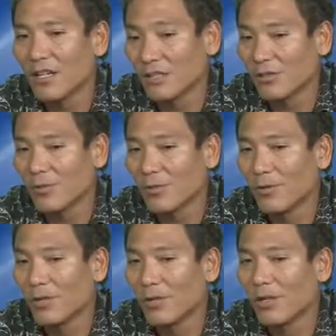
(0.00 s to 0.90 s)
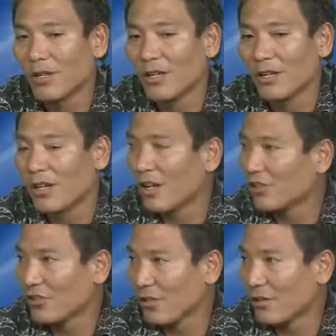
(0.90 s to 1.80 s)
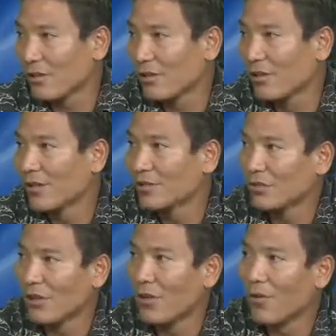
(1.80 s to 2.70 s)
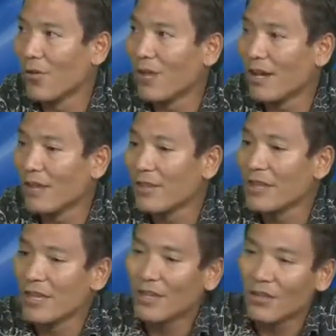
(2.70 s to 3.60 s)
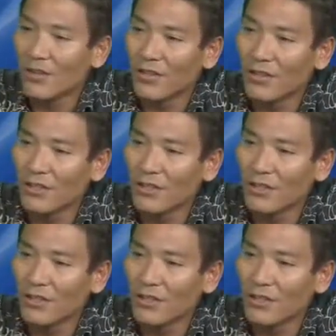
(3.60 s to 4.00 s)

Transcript: customer cost share, so that, you know,